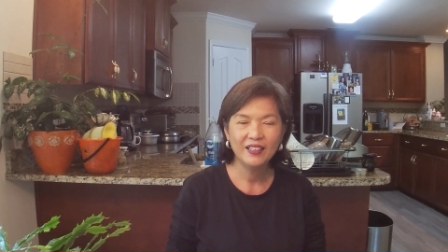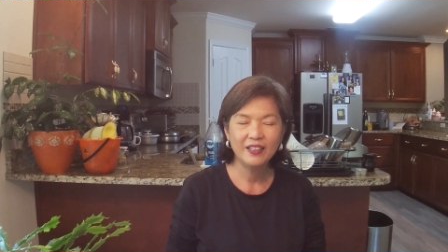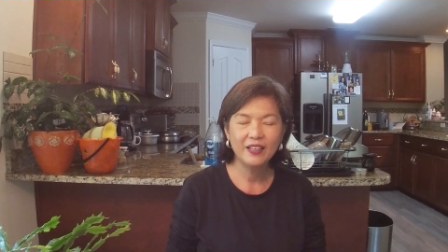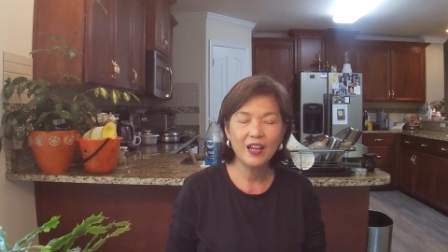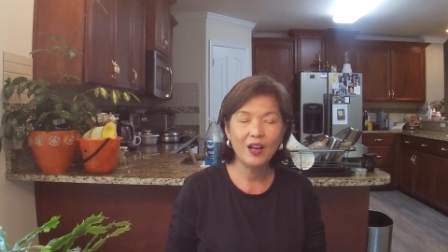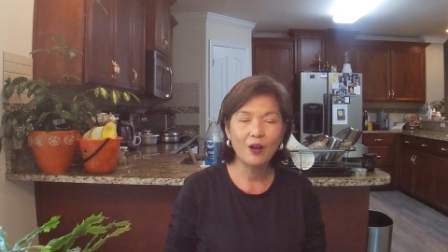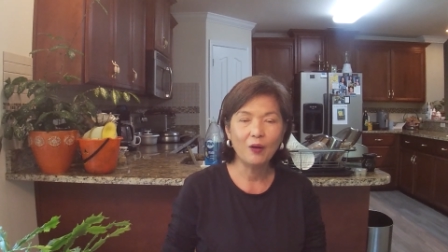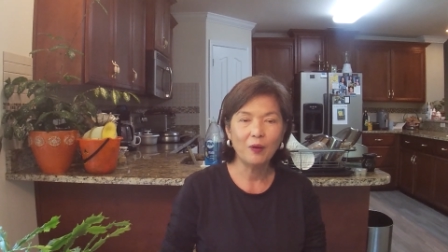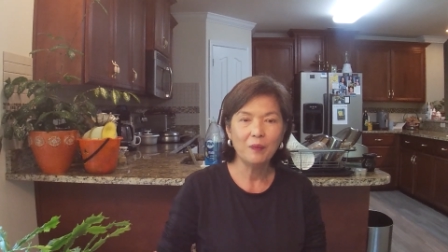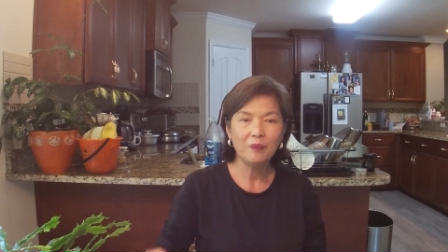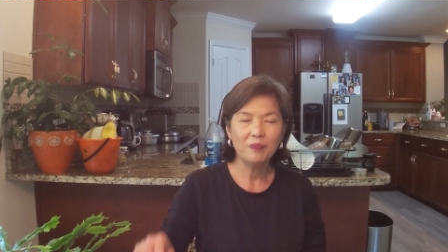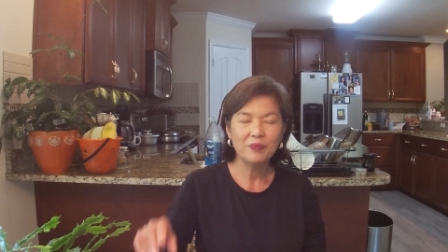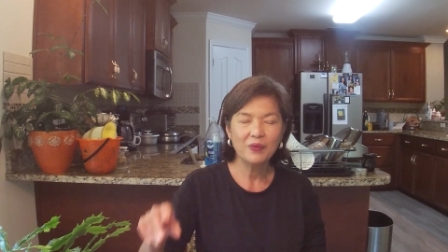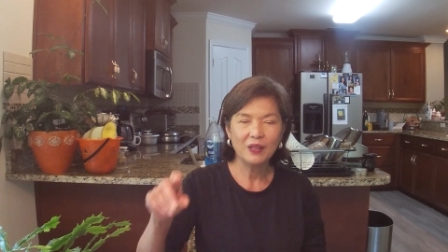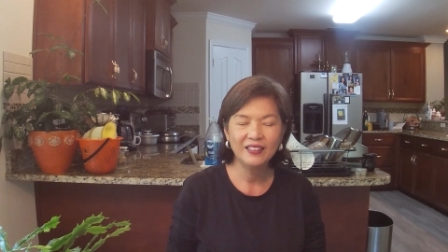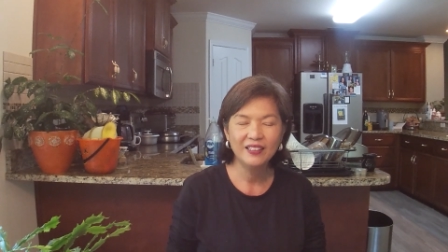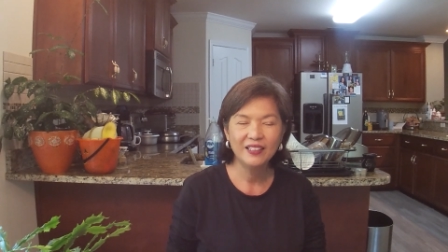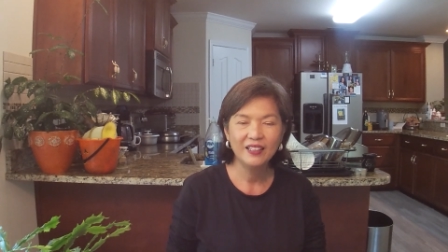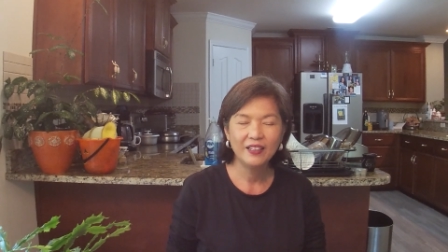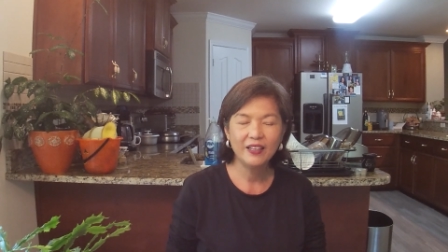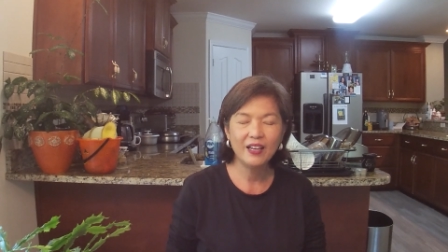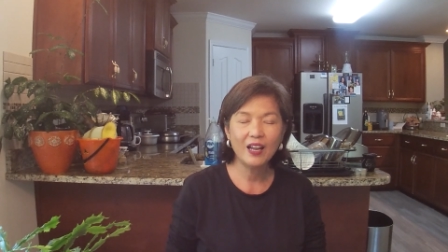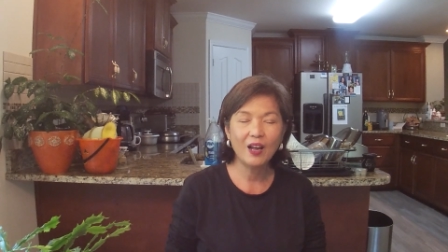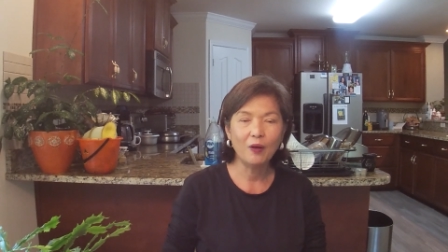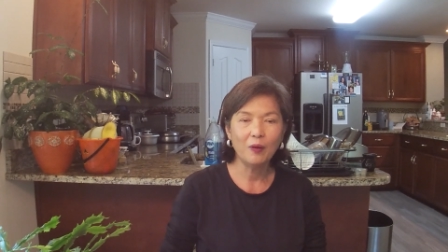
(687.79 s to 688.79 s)
Now,
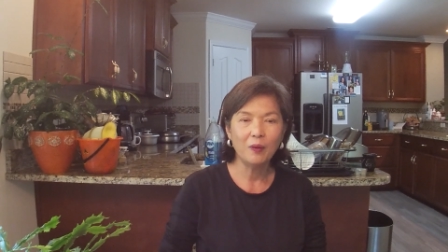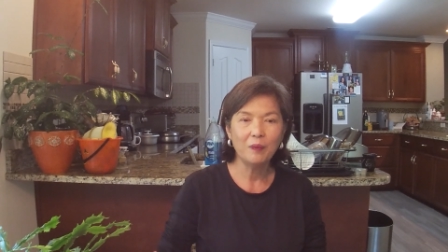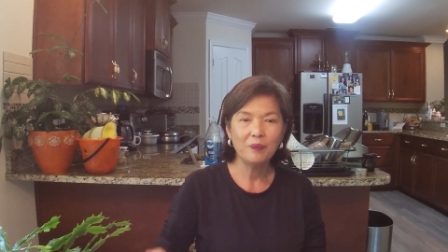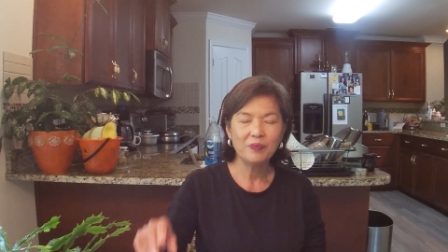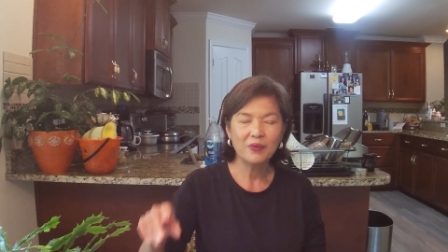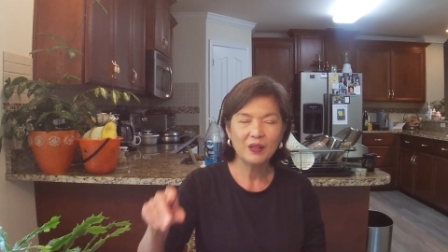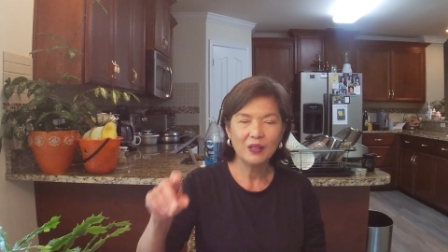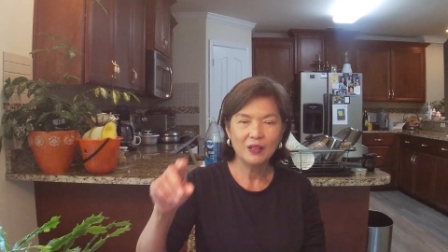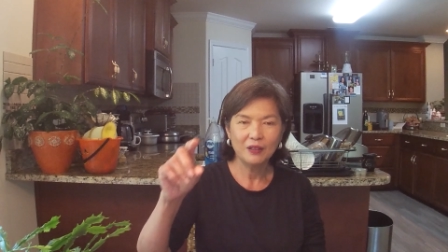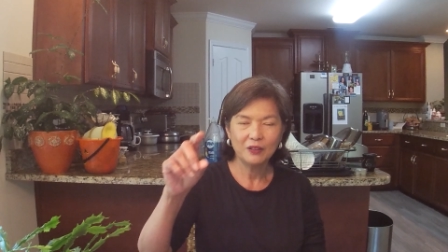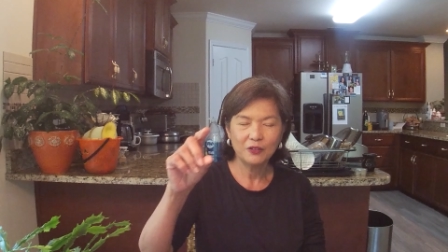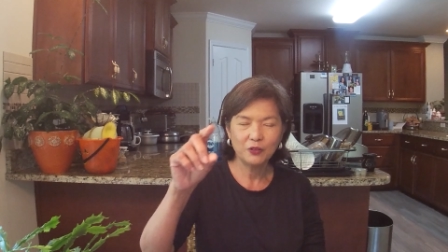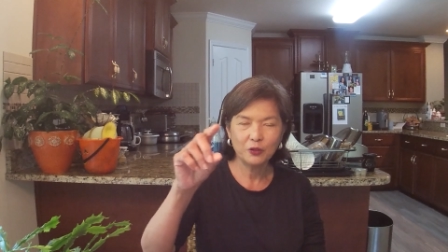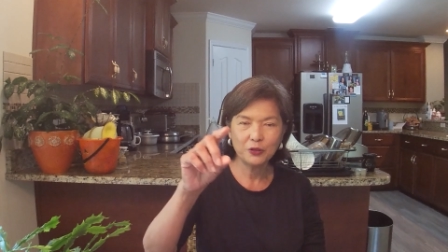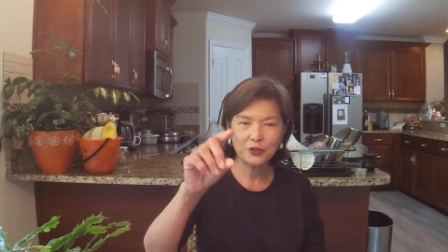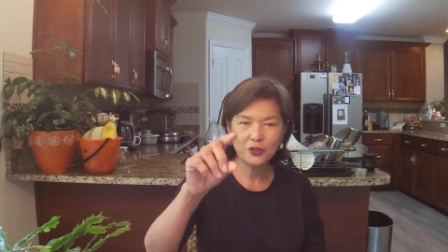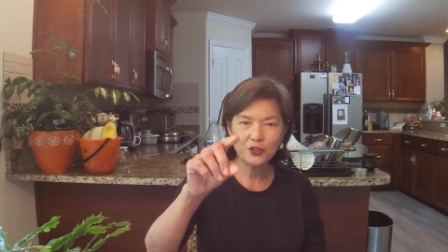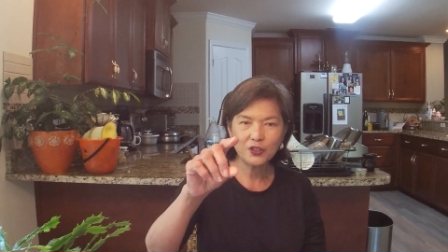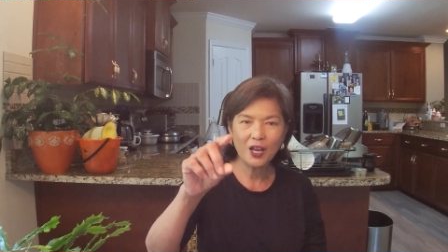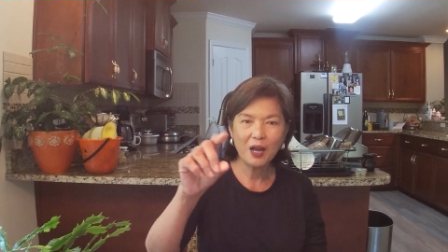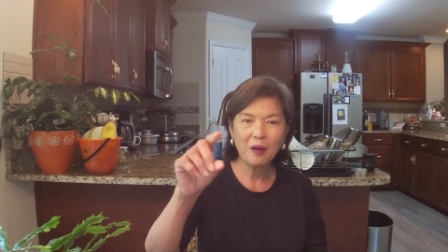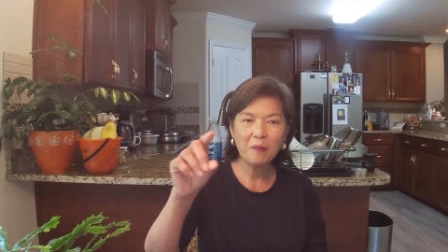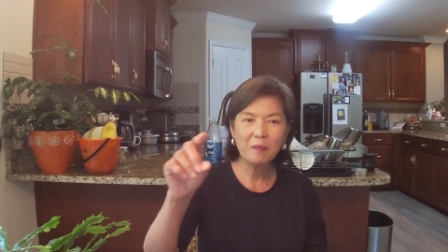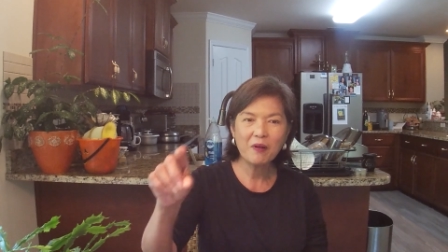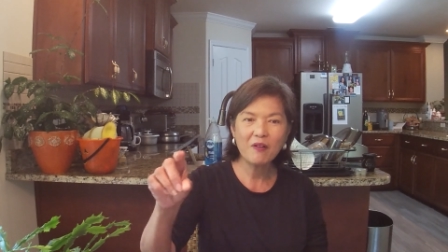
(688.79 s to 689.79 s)
now, to
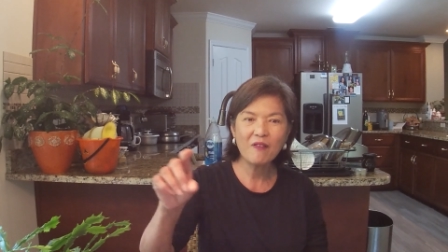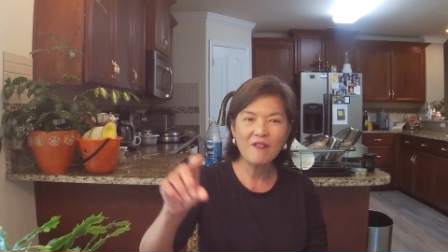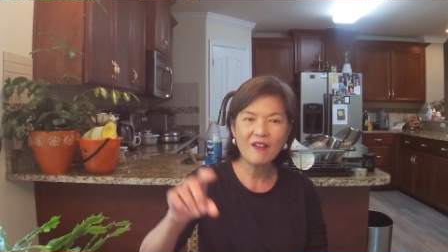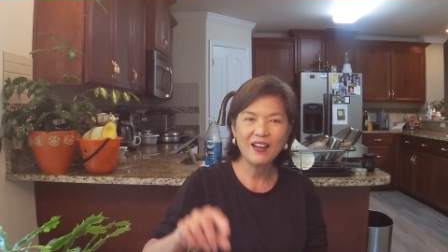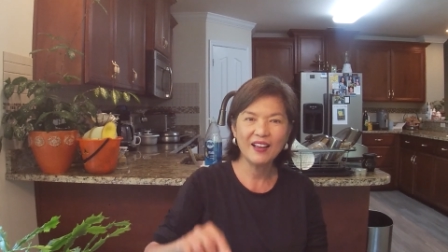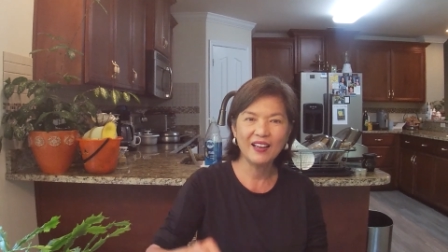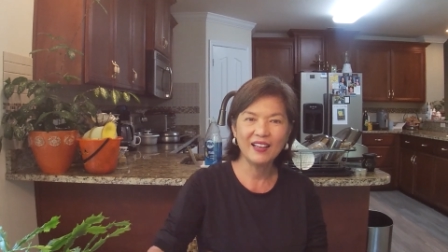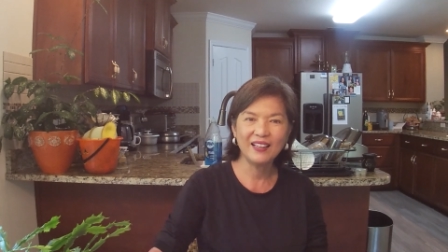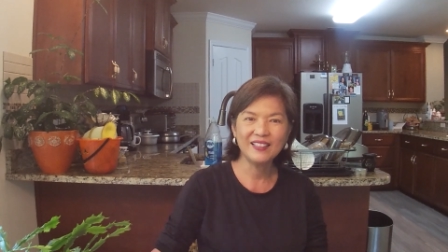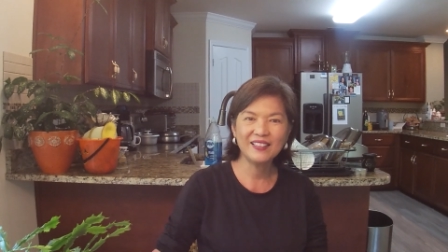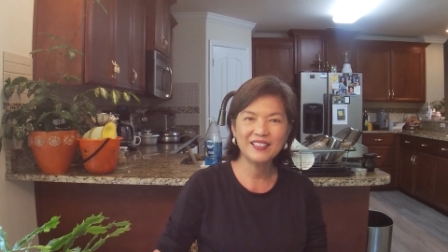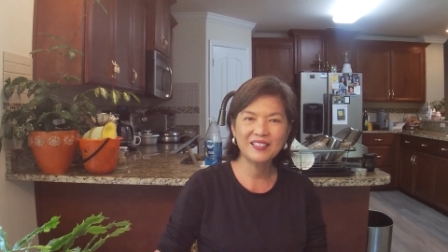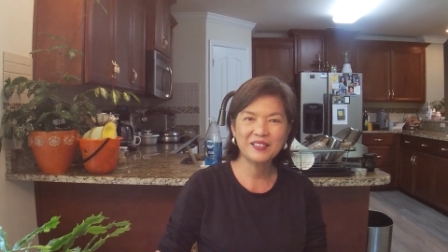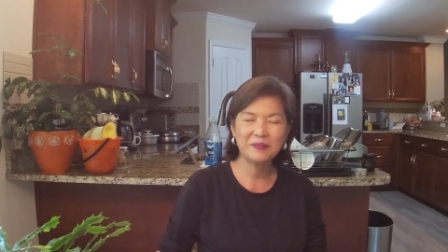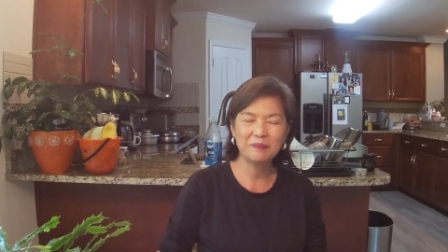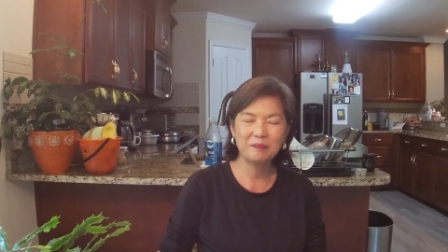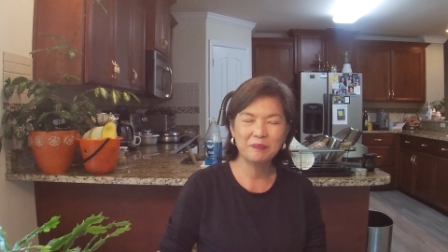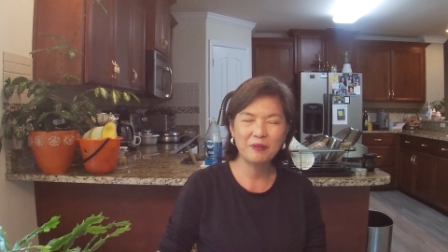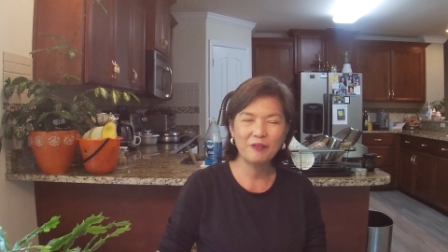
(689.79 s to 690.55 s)
summarize,